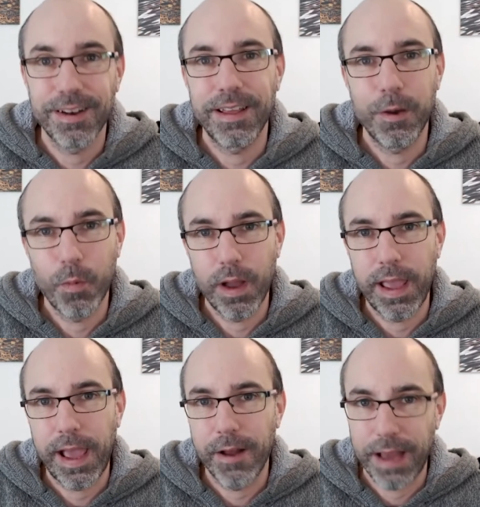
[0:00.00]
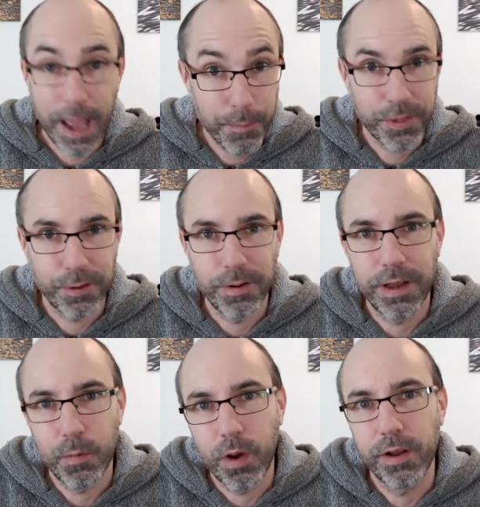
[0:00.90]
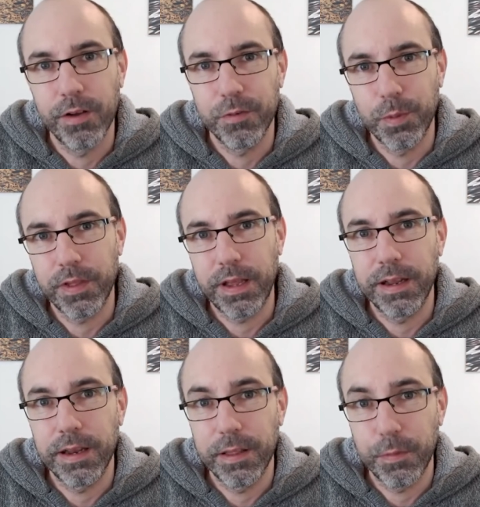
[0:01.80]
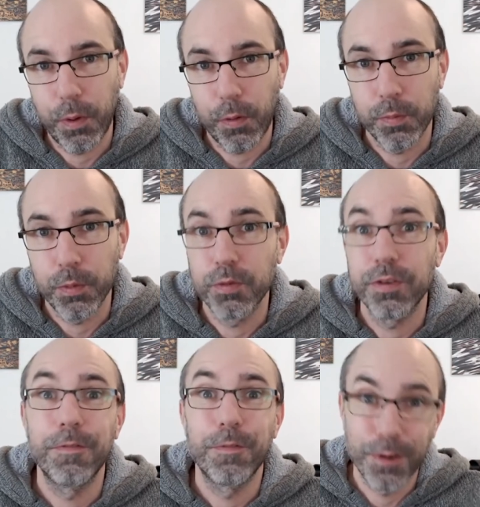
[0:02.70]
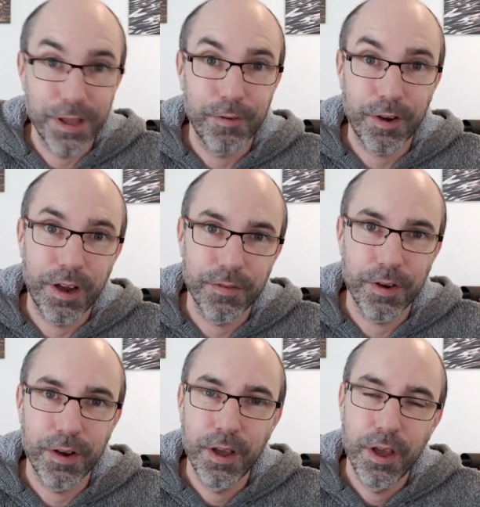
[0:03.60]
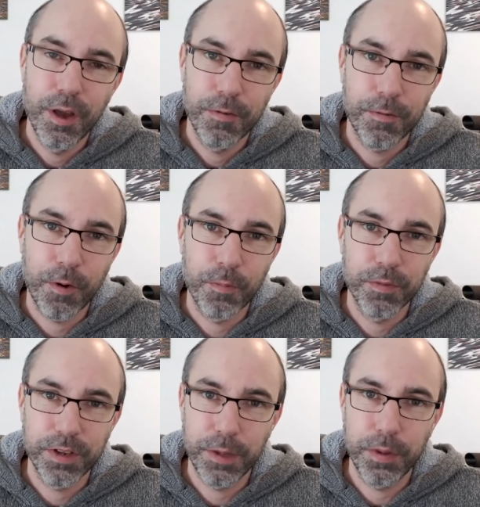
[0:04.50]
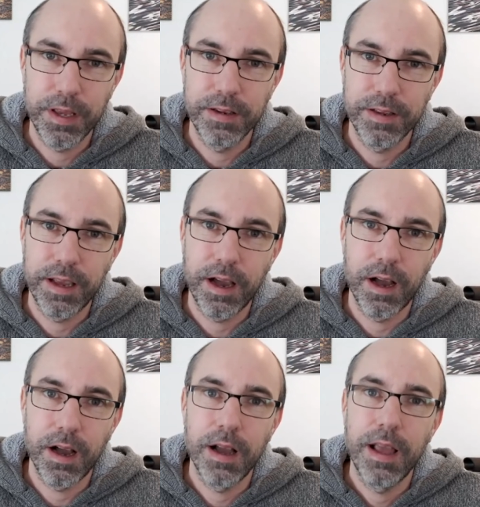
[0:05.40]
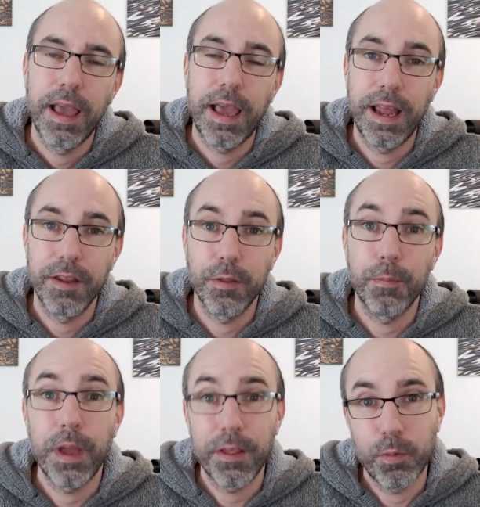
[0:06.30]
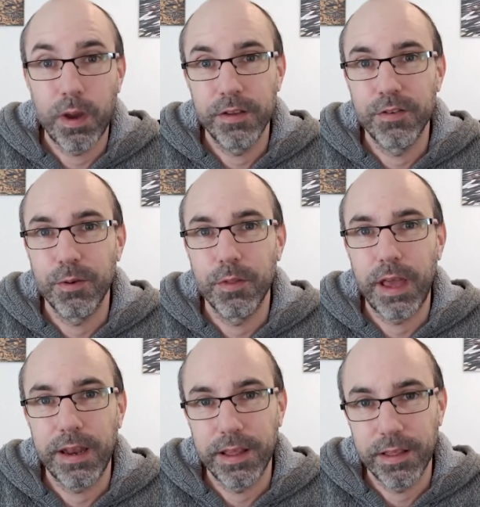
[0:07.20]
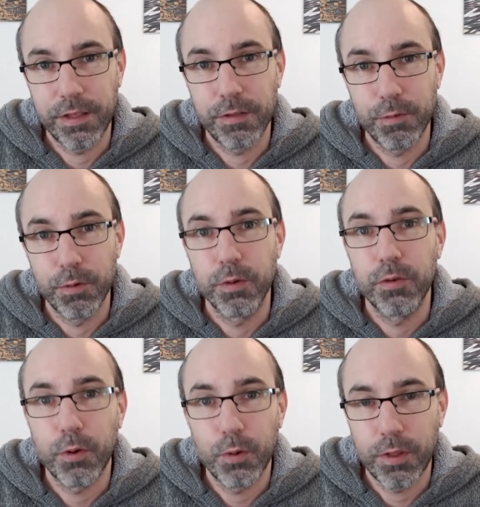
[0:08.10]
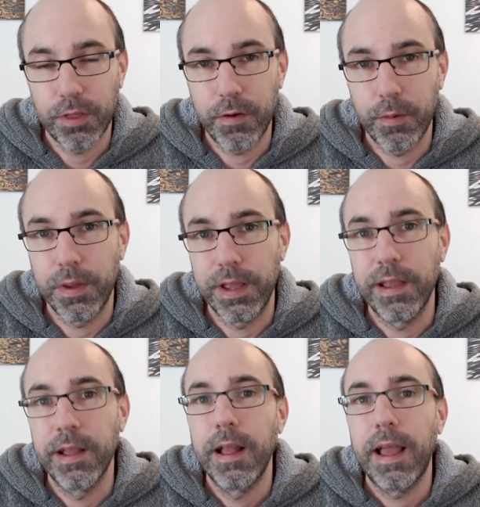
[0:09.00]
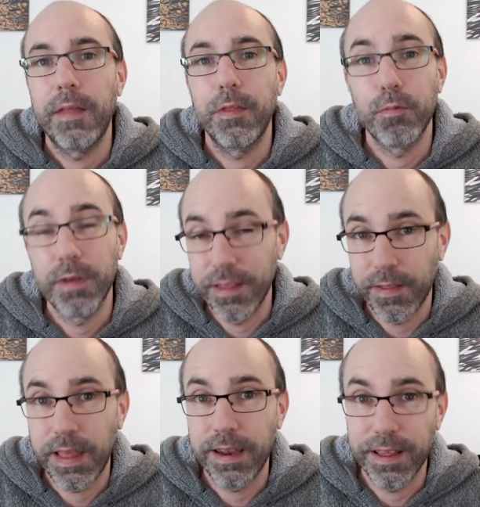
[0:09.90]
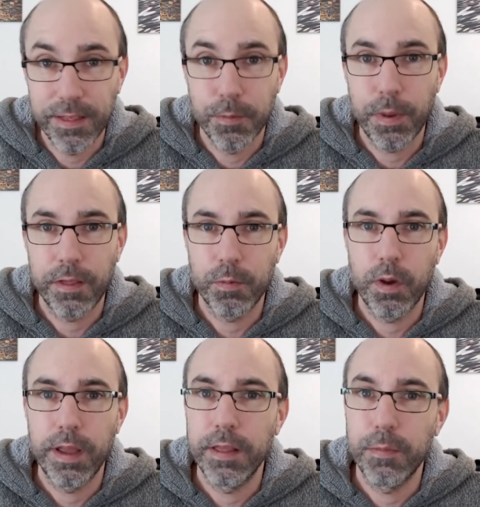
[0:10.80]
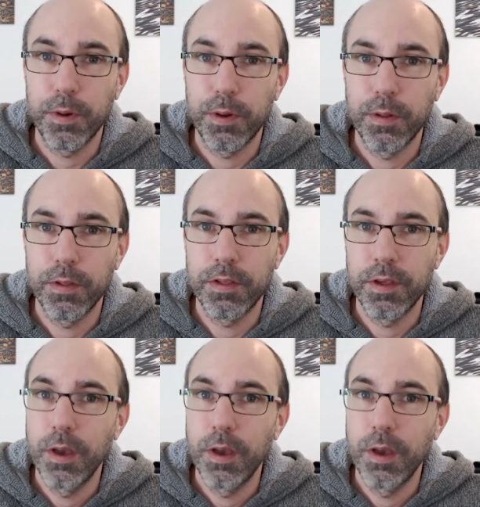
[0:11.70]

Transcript: a way out. Absolutely 100%. It is possible to fully recover from DPDR. And the best way to do that is through talk therapy. And the reason that is the best way is because